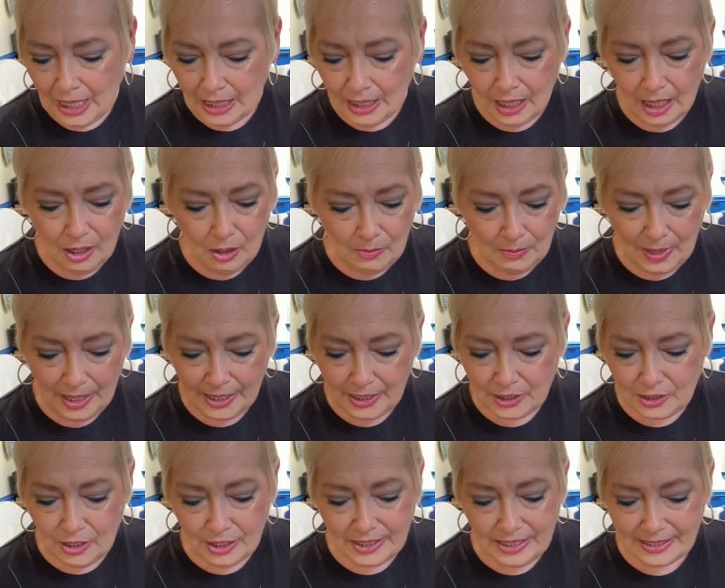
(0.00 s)
Oh my
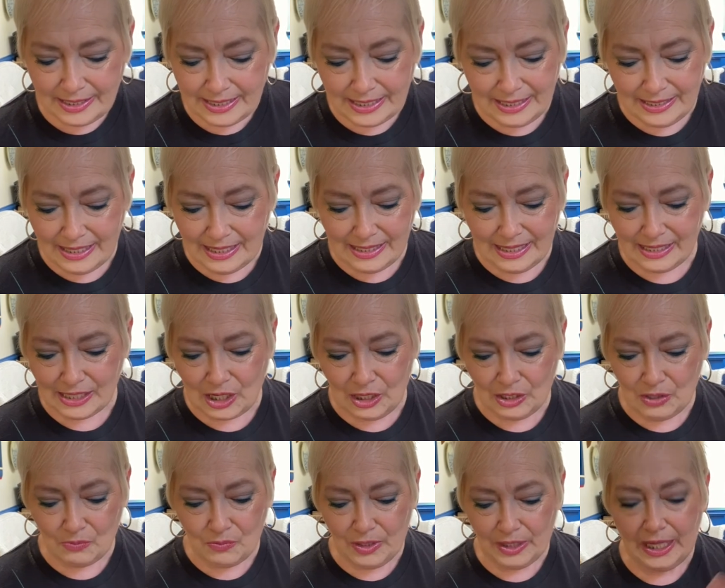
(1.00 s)
goodness. See, this is going
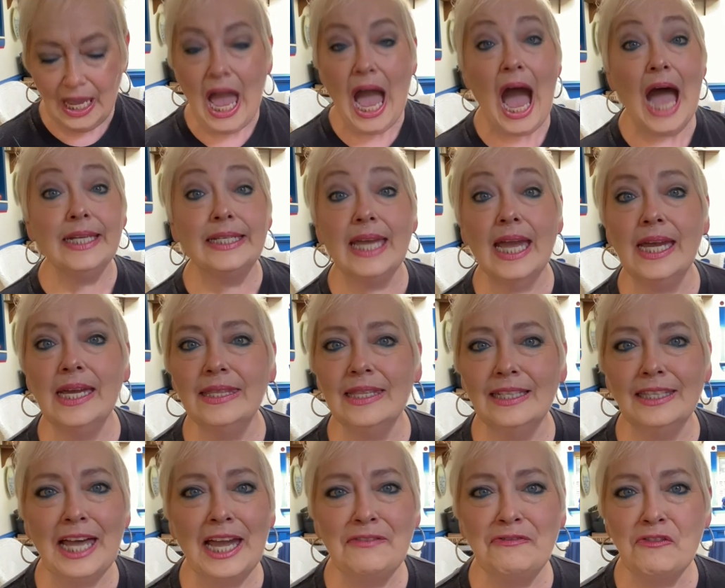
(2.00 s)
to really... A day in the
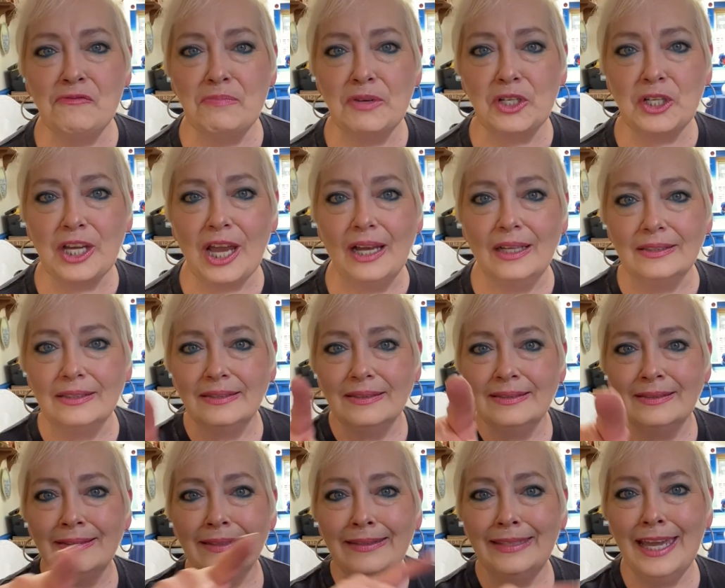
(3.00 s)
life of Michelle.
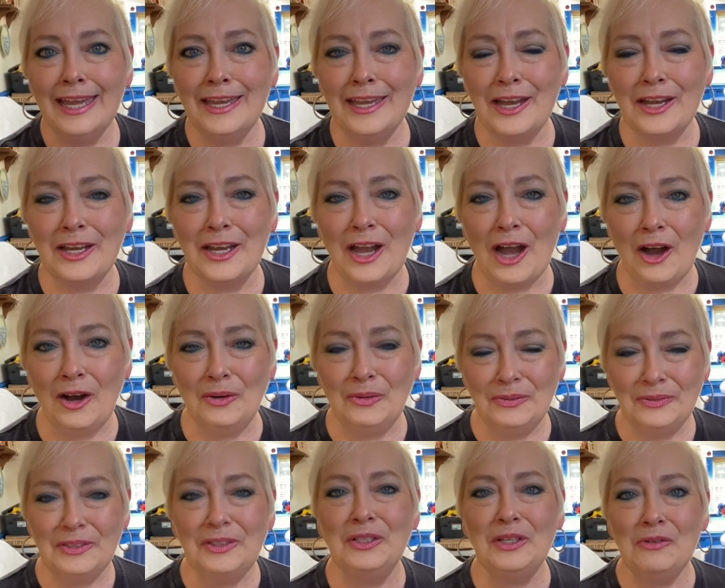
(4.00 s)
There you
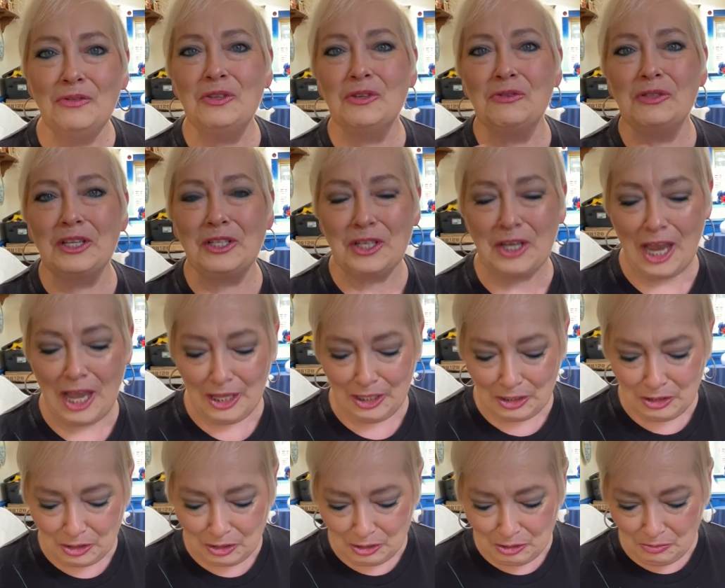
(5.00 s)
go. You do the
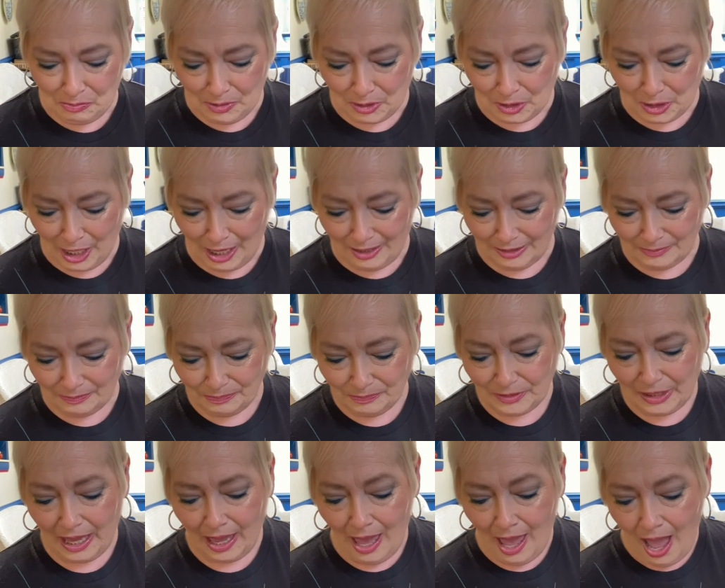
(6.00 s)
challenge too, Michelle.
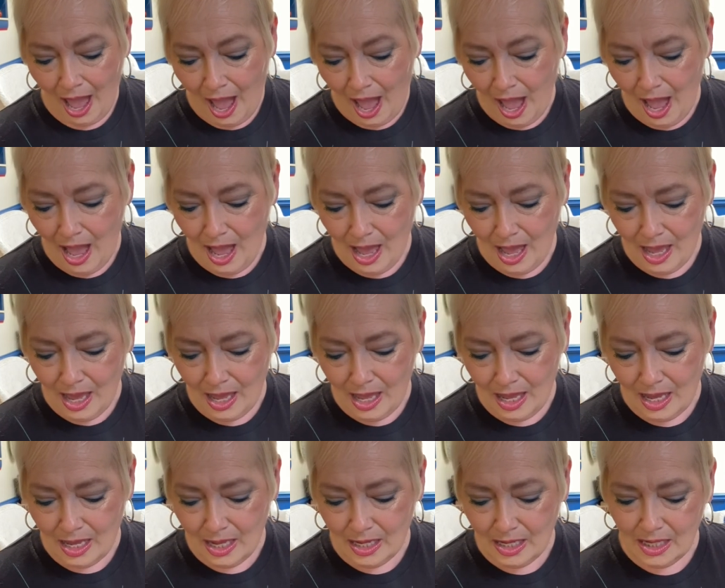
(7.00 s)

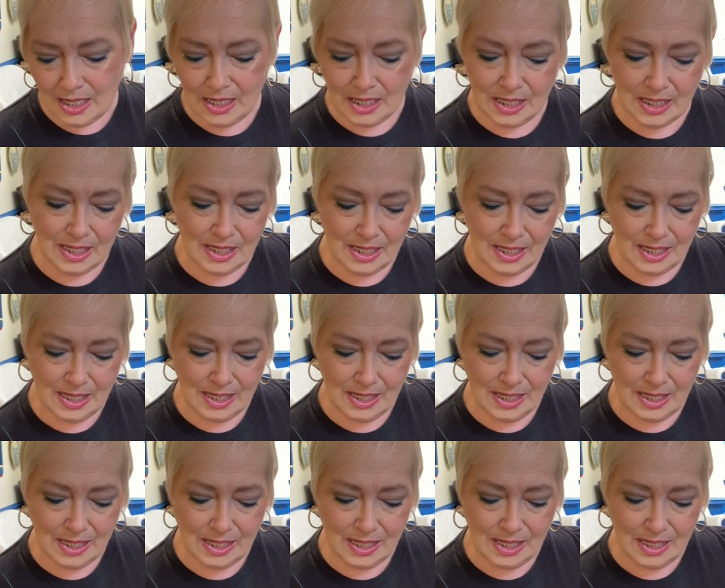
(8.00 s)
Um...